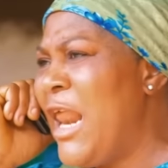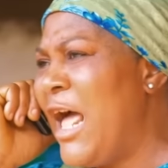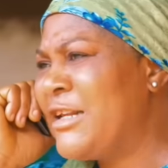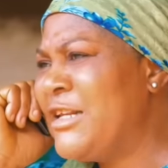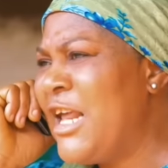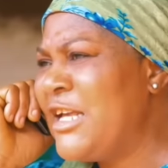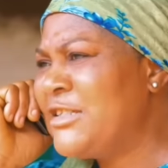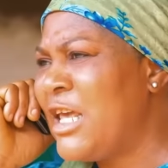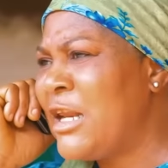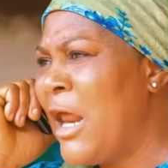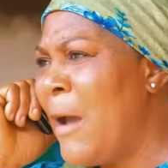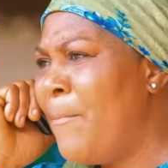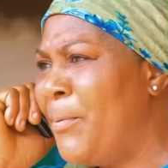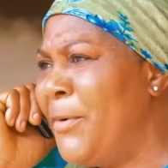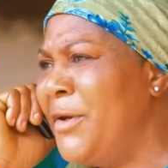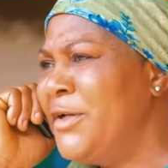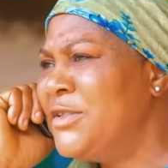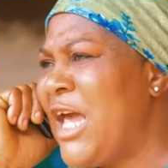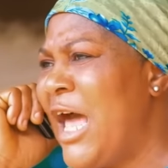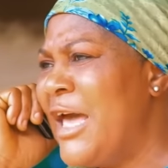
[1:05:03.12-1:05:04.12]
call Agnes and
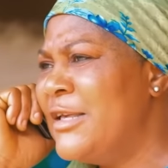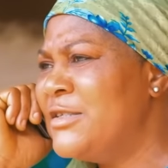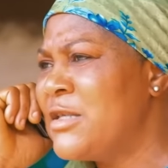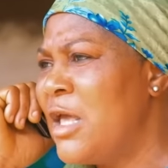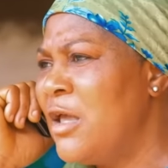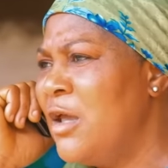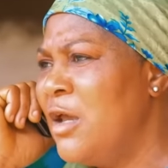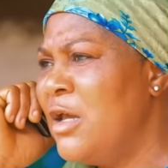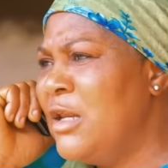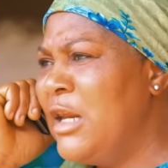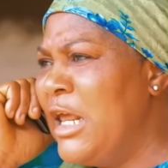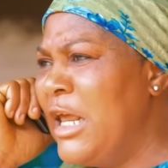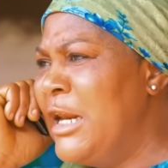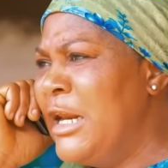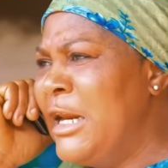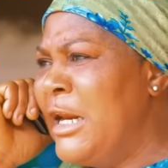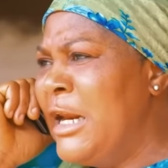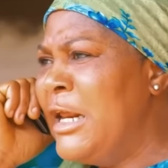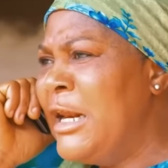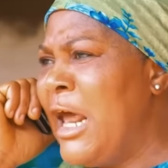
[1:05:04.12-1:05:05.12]
apologize? In
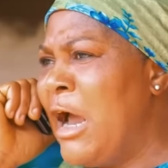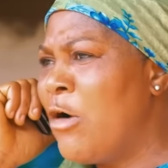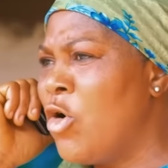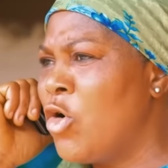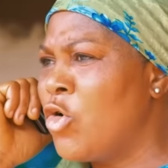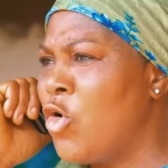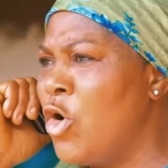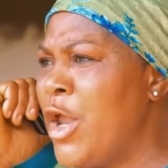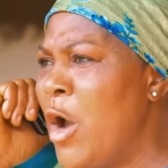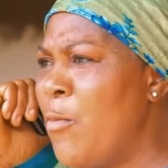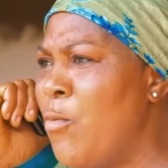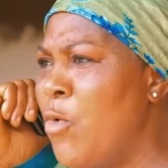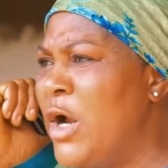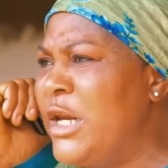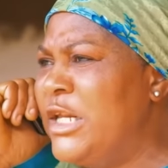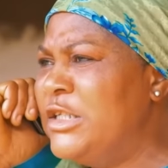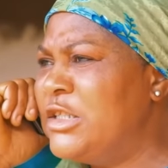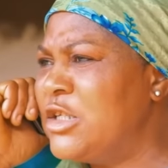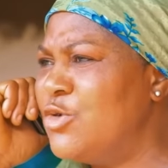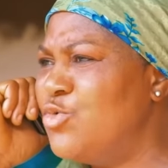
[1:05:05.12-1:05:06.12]
a kokonye
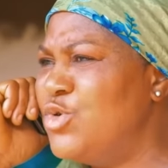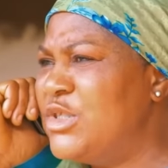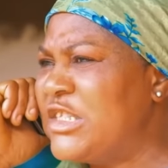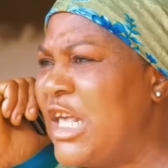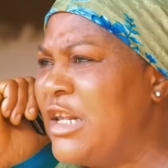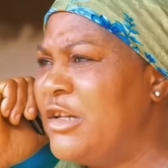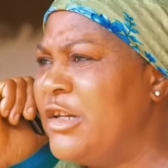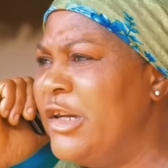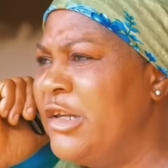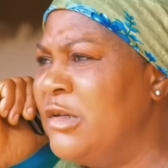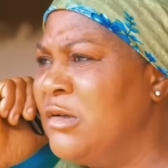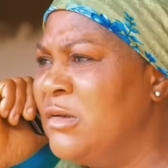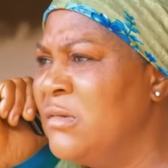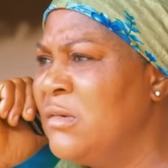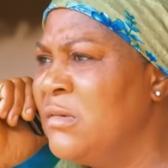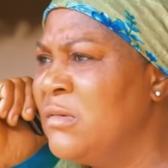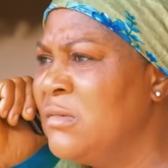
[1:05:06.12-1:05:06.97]
buwelisi recently.